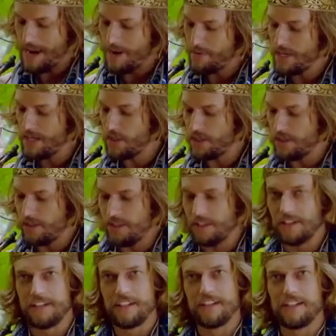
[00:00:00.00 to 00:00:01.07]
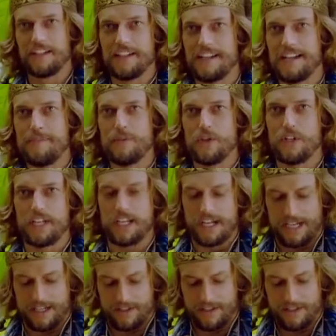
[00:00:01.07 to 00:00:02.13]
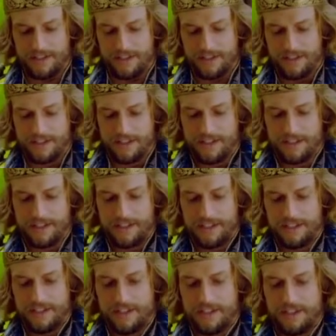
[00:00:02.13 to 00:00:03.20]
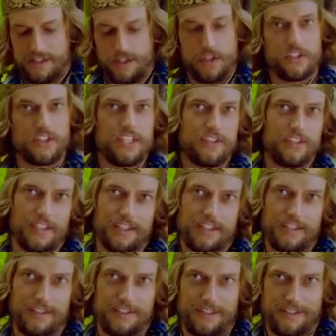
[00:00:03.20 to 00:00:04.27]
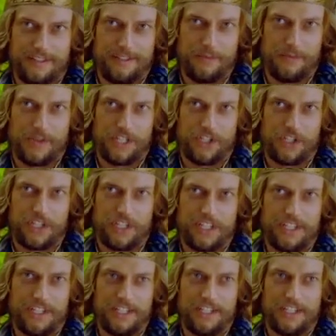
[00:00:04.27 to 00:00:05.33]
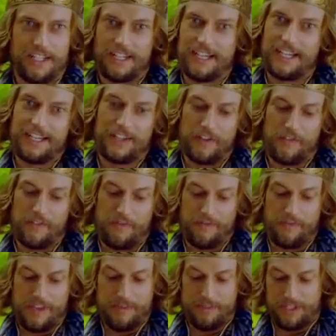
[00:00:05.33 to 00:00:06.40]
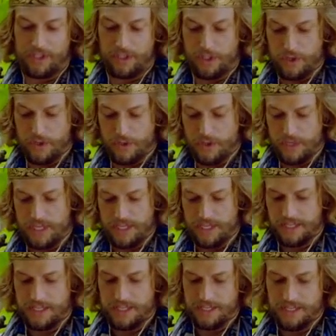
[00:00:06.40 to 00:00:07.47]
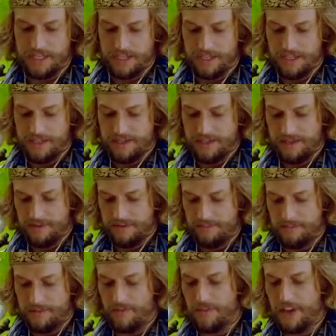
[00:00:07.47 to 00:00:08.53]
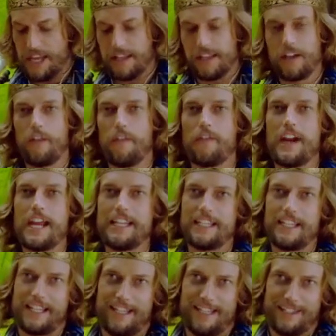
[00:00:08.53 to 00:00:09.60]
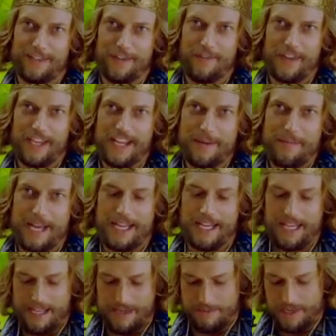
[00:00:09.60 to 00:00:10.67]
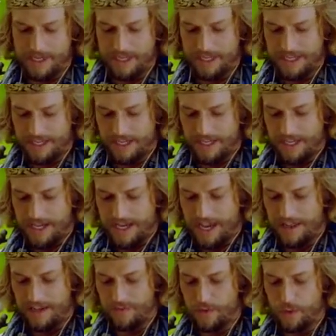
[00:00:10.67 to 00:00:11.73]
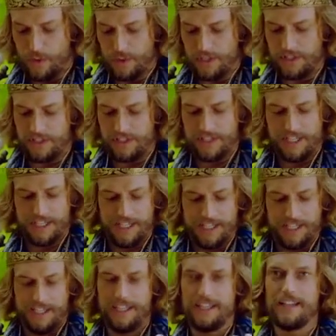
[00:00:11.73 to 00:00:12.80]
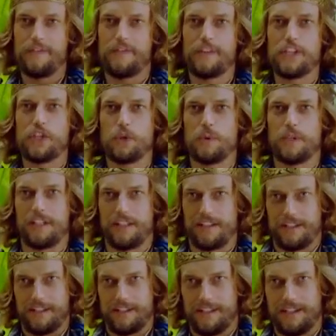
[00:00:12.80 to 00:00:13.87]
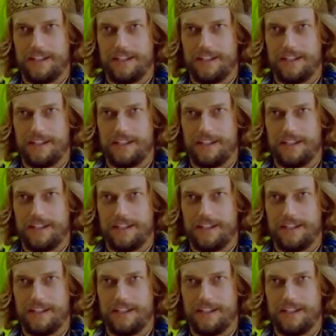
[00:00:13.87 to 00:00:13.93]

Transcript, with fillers: my original immunity idol, her sister, which I got from Phoebe's clue, my fake little friend here, let's not forget about him. And then, of course, individual